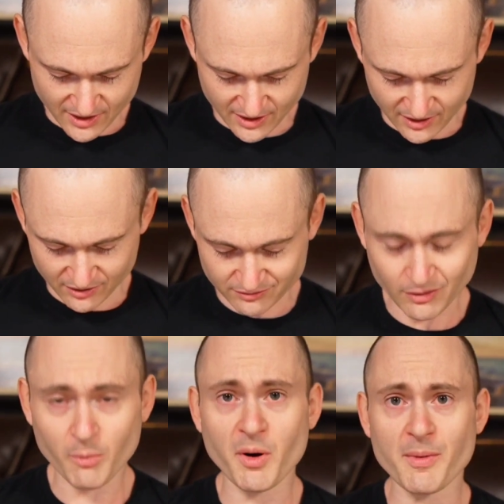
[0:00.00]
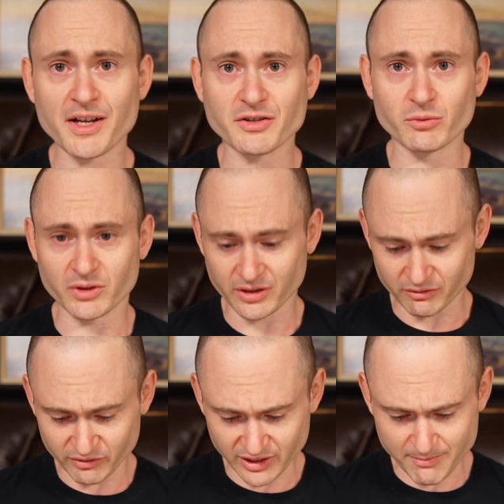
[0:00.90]
Uh, hope everybody's doing
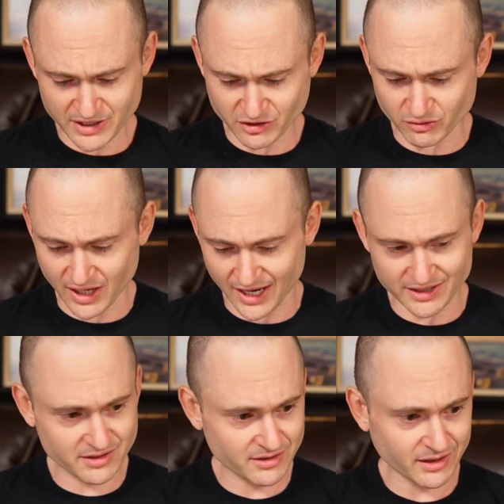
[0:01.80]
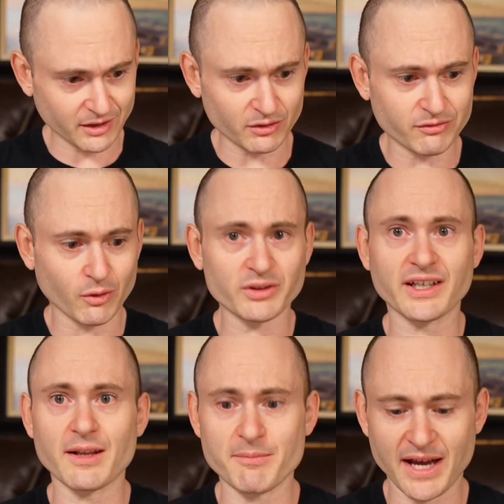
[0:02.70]
good. Really missed you guys, and I look forward to
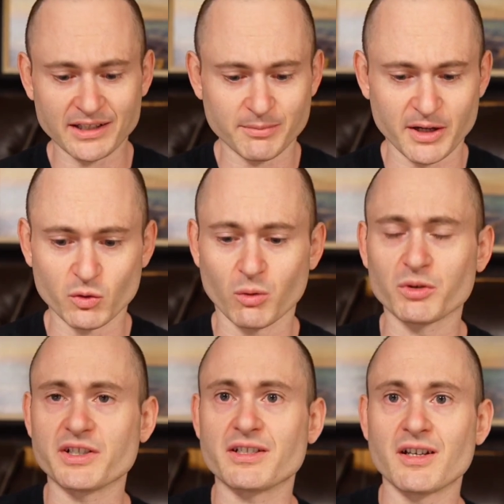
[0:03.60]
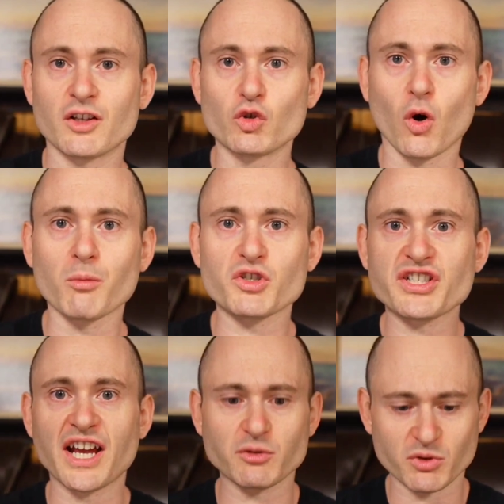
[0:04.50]
getting back to my normally normal
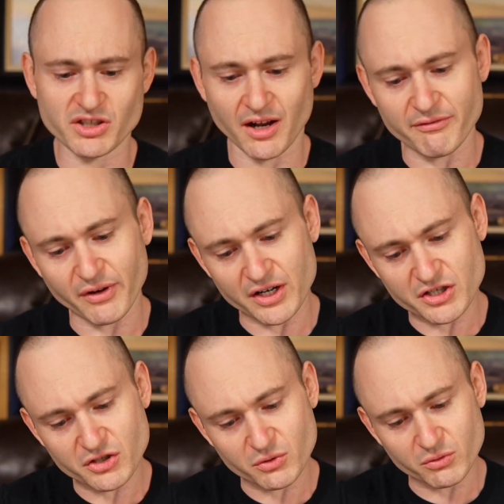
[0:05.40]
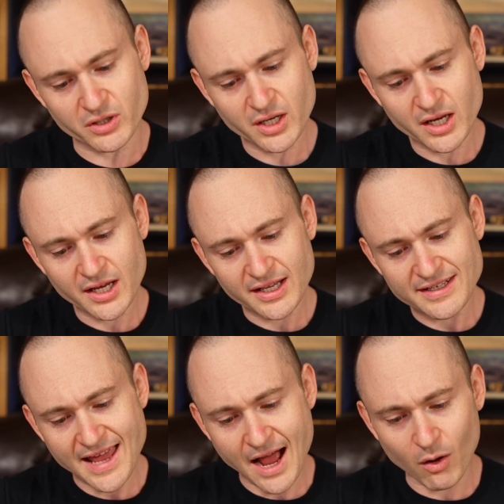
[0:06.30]
scheduled stuff very soon.
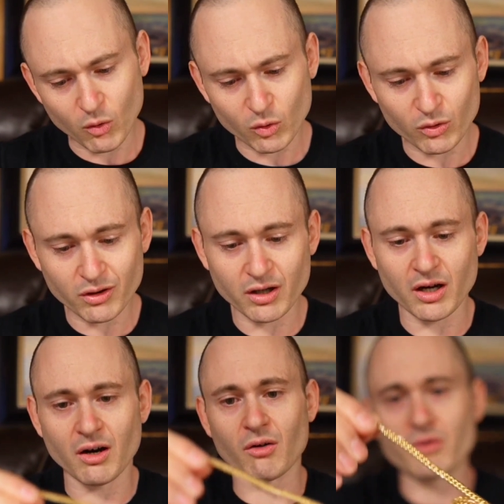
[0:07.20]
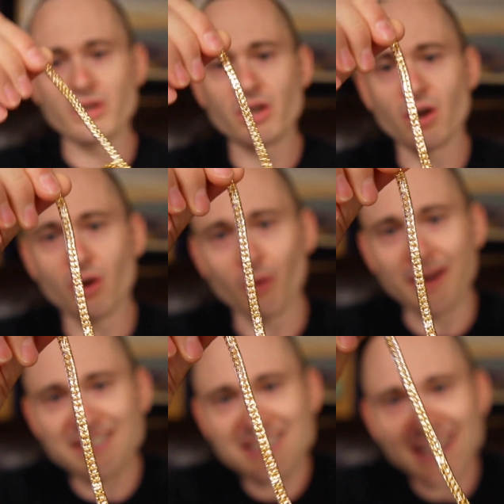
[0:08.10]
Now, Oh no,
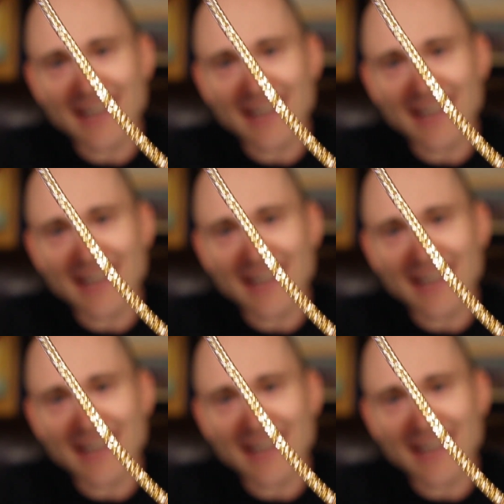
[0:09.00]
it's